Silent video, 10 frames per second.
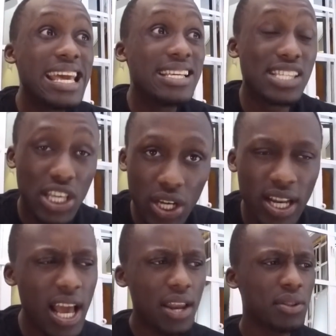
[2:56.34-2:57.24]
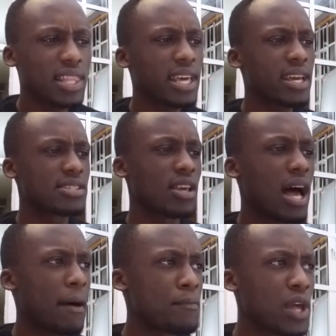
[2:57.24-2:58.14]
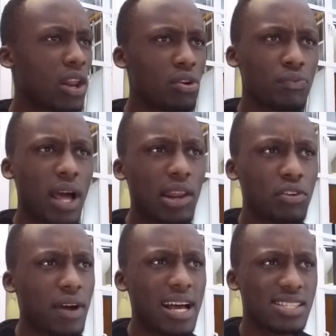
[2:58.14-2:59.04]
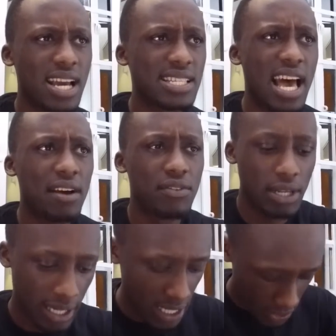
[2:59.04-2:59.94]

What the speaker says: is good. And the thing is, a lot of us guys have really,